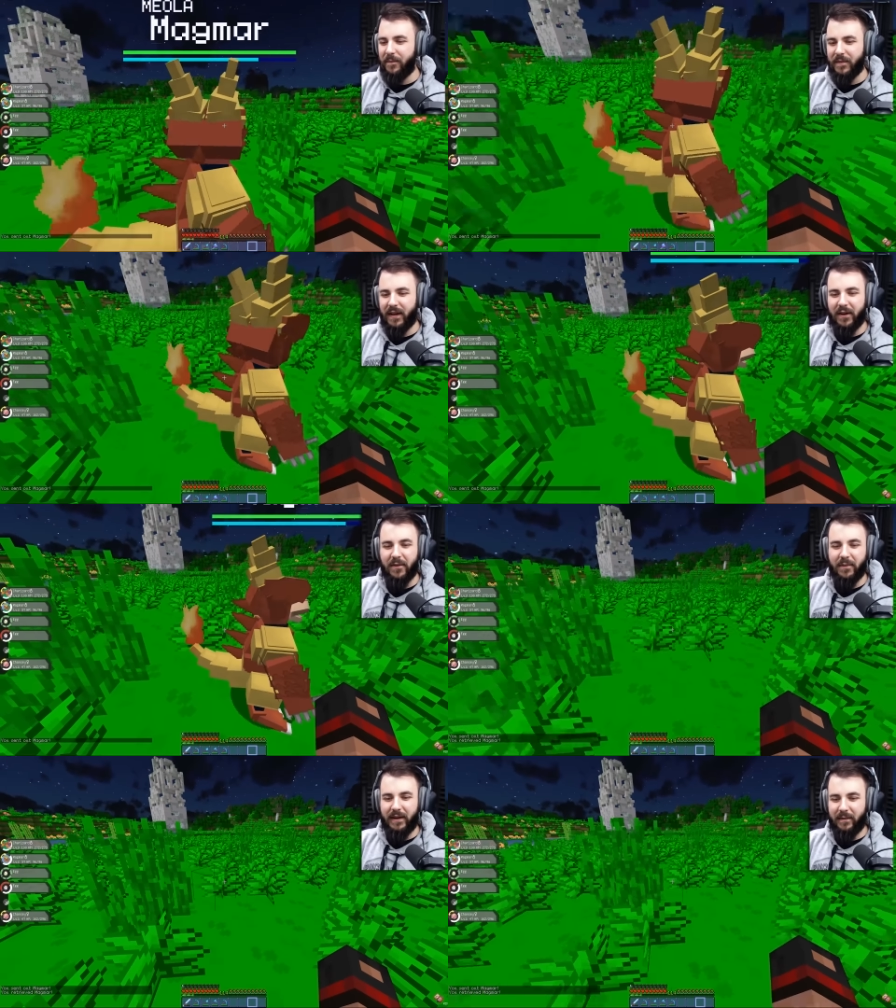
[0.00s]
I
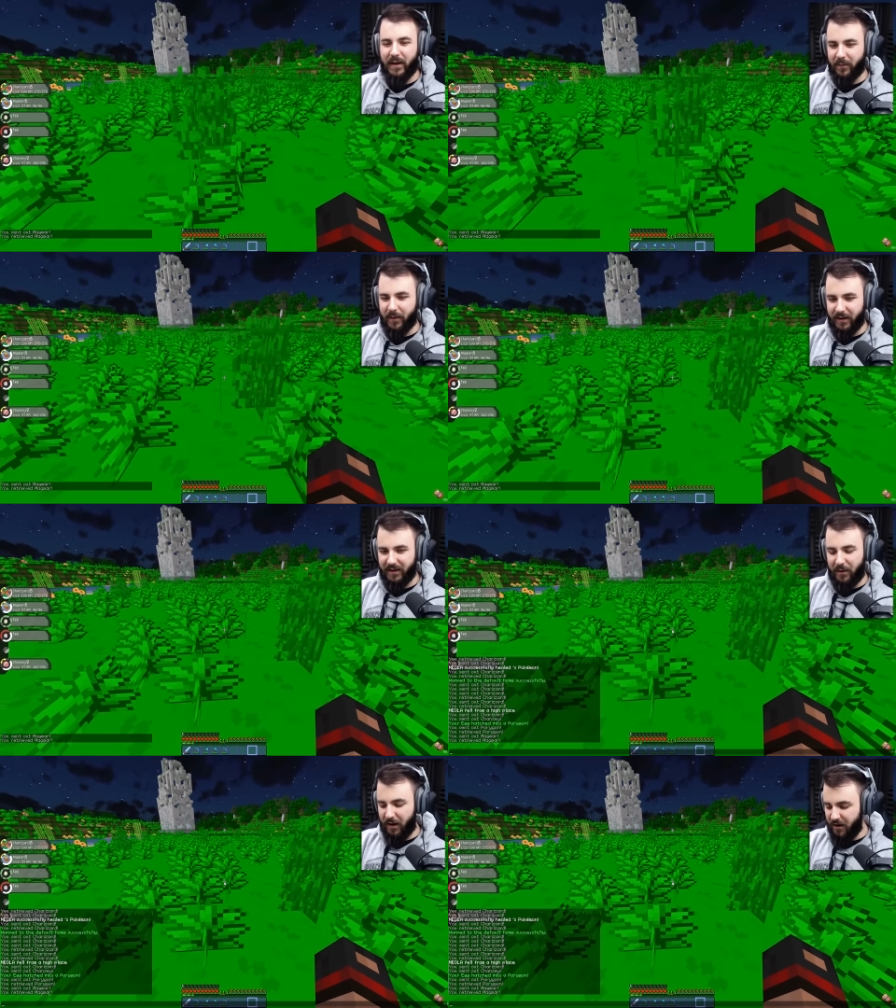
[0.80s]
don't need Magma.
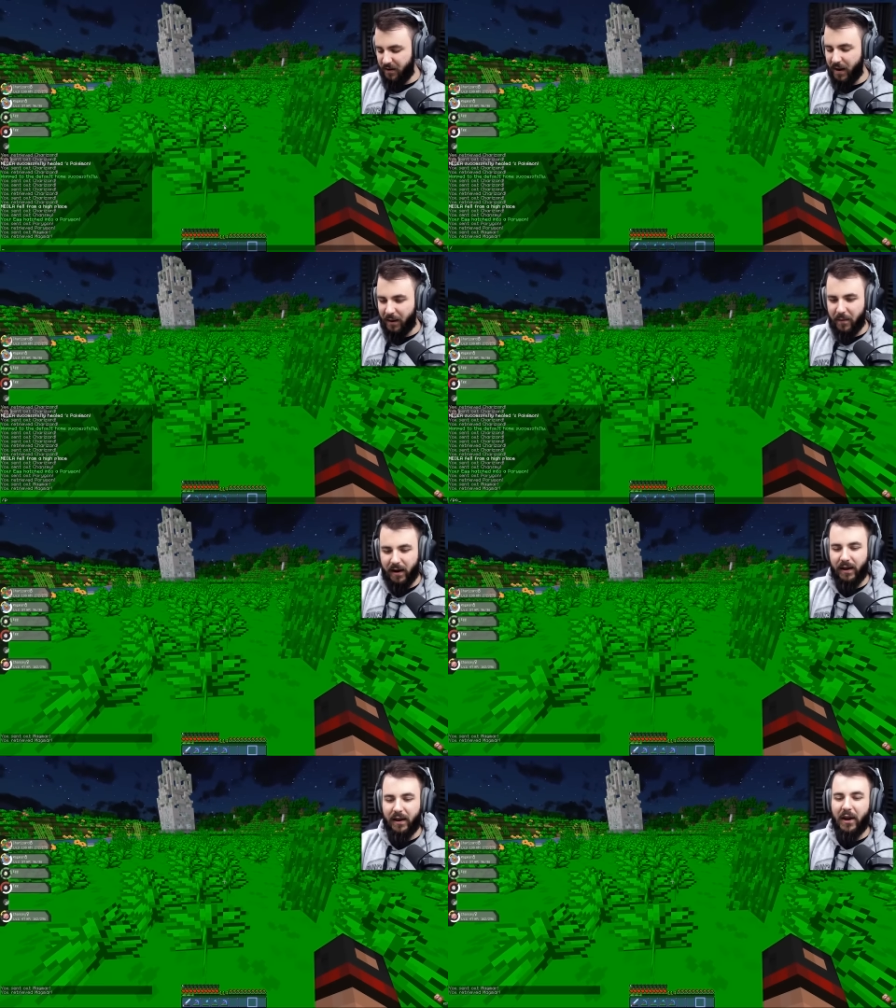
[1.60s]
I don't need Magma.